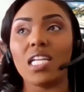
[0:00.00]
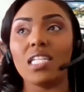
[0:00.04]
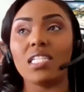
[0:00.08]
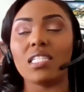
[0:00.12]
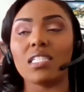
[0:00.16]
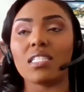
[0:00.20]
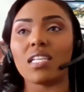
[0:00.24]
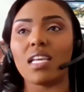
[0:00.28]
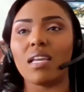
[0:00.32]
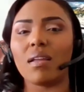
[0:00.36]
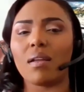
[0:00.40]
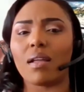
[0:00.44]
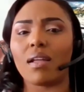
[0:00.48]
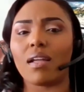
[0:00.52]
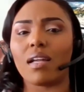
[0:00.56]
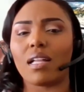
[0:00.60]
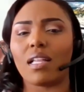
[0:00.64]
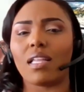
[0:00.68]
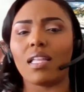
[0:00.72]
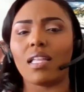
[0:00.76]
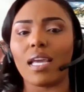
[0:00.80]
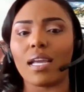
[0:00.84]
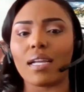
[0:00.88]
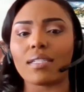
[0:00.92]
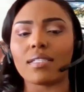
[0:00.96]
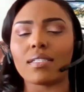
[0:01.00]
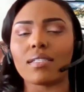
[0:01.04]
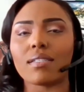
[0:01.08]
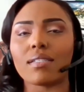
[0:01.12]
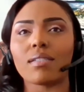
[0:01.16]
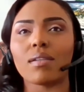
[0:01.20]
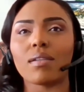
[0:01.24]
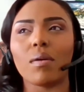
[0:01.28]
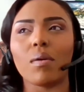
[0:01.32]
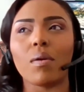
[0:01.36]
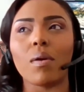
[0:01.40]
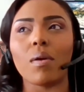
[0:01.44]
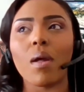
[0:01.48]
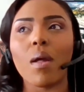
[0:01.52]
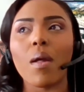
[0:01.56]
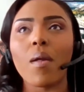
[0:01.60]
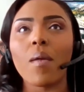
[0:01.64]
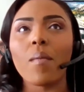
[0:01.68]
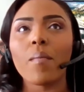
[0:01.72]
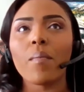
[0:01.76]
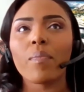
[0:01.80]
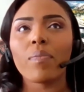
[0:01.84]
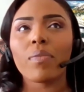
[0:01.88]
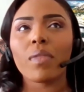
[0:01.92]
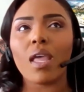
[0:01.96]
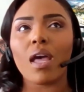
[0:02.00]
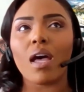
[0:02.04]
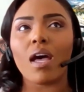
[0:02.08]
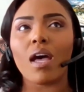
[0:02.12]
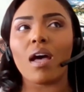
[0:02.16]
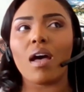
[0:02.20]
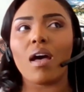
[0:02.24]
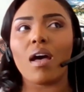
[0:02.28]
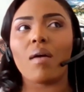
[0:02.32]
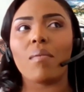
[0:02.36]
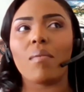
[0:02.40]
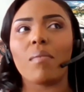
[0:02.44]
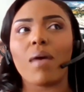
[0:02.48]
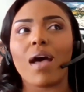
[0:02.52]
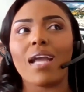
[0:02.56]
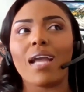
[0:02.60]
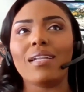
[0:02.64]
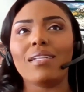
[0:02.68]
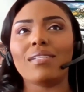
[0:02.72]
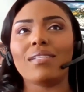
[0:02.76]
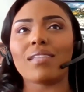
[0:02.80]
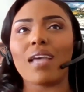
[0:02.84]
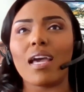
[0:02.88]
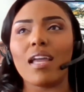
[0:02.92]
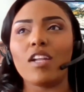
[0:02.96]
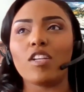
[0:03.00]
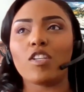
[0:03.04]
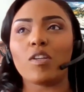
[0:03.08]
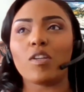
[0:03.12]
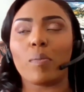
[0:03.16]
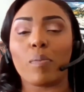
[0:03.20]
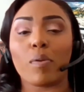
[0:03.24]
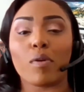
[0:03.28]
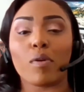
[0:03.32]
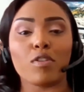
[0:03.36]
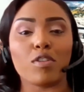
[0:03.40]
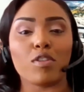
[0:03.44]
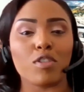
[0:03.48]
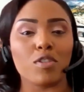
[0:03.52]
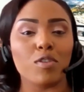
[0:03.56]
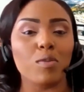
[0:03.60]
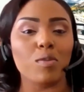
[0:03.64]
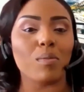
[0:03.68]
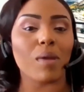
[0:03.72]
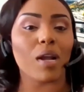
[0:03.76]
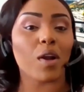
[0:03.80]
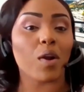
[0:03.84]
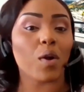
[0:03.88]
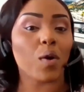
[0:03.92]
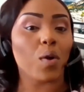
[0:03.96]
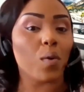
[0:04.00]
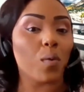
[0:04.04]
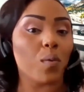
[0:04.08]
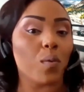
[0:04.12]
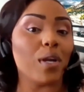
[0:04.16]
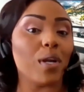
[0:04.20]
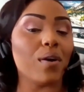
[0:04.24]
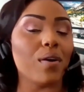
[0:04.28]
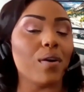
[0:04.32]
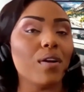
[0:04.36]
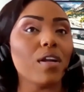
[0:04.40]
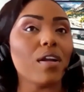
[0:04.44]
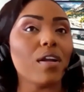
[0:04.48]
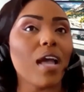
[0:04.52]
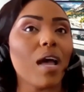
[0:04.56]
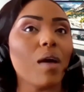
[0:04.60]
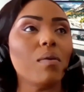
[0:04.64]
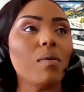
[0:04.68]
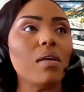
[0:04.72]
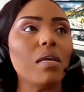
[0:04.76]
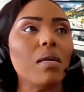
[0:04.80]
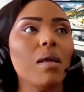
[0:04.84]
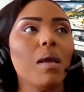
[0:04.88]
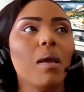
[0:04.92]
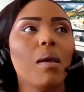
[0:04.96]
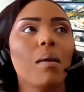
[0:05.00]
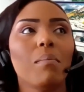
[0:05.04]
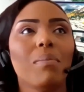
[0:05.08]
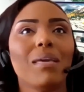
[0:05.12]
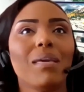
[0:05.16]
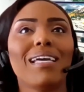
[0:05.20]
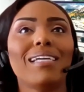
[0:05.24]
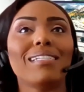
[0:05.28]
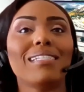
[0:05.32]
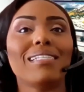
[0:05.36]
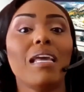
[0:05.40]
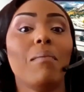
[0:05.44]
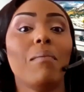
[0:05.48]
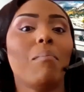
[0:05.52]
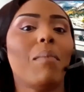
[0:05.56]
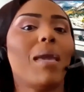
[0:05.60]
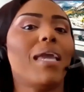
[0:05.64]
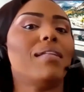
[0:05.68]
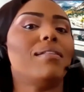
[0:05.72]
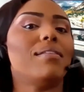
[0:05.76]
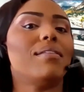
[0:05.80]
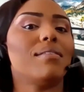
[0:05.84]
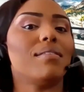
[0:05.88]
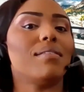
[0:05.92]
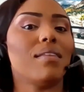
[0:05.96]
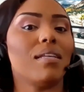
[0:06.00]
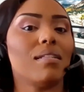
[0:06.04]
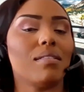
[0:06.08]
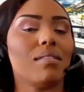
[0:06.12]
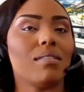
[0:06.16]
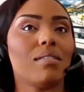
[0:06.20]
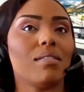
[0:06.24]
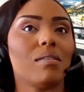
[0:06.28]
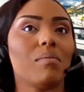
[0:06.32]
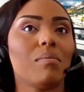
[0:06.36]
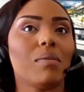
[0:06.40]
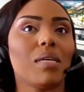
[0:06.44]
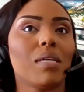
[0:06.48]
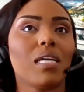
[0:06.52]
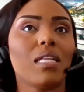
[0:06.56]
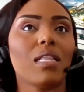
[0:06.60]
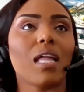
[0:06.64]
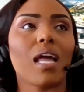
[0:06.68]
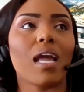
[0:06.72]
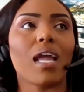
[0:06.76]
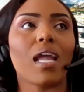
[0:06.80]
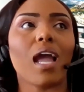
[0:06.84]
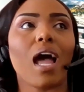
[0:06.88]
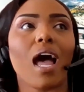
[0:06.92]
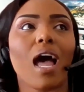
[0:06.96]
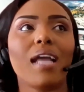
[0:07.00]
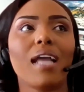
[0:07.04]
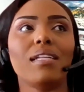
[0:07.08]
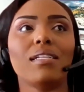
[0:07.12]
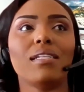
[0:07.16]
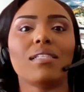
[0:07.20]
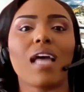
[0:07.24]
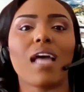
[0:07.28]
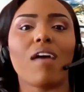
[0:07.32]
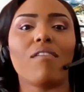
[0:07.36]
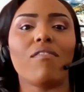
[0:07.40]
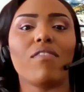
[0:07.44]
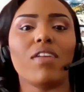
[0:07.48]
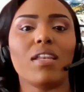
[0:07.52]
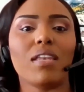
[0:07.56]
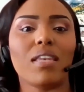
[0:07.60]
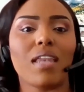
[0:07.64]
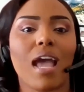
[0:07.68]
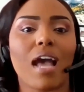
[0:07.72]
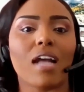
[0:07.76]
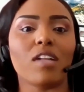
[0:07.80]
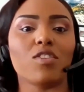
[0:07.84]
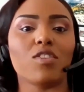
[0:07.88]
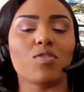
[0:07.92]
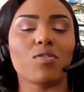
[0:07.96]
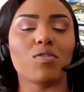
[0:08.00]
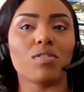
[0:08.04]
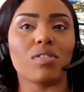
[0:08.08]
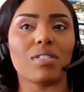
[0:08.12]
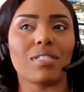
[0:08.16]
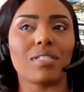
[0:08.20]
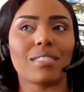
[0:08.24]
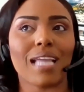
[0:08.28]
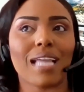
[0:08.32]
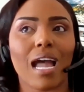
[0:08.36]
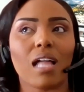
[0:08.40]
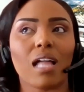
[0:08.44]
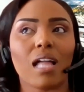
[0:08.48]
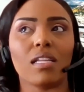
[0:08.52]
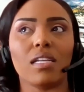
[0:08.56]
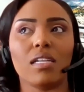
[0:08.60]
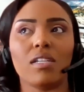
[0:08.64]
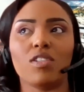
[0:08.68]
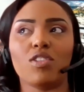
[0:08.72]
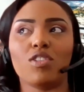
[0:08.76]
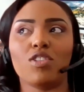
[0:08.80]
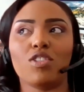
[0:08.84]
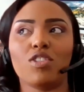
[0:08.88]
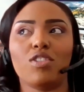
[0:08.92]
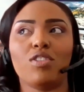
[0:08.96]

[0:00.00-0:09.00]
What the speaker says: it clicked. So I decided to pursue my career in accounting because it made sense to me. Like I just have a natural talent.